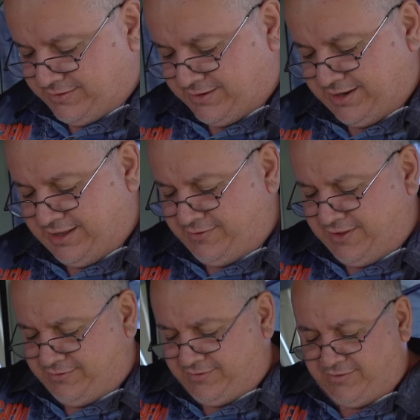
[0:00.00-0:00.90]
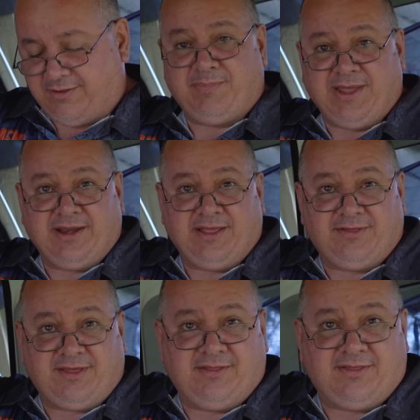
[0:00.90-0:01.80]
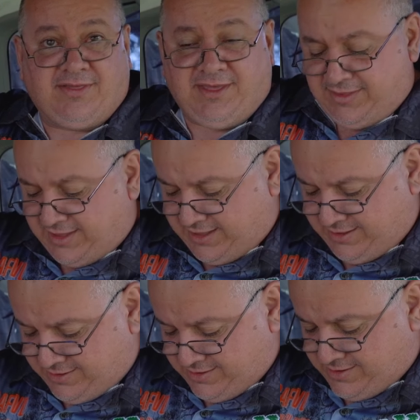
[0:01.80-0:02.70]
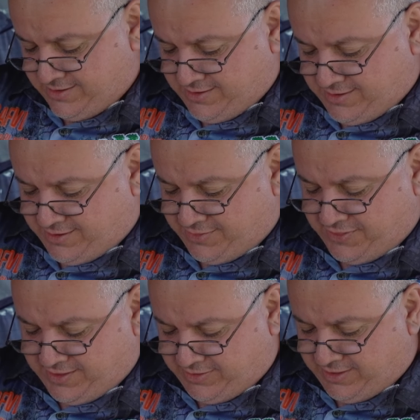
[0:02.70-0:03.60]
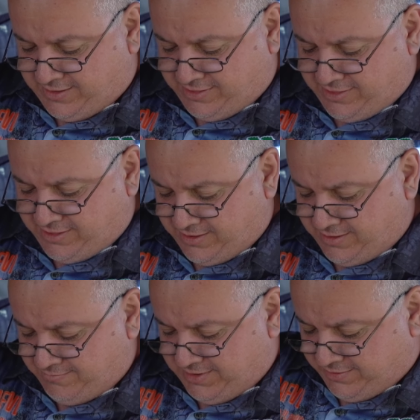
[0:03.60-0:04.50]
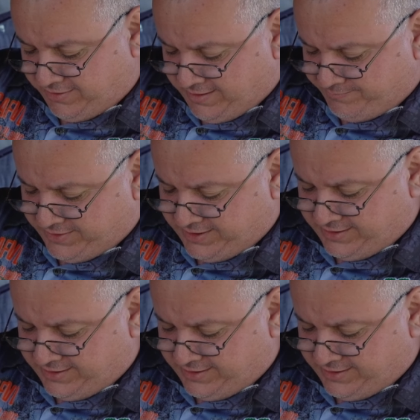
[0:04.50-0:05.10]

So now that's just about, as you can see there, I think that's mixed up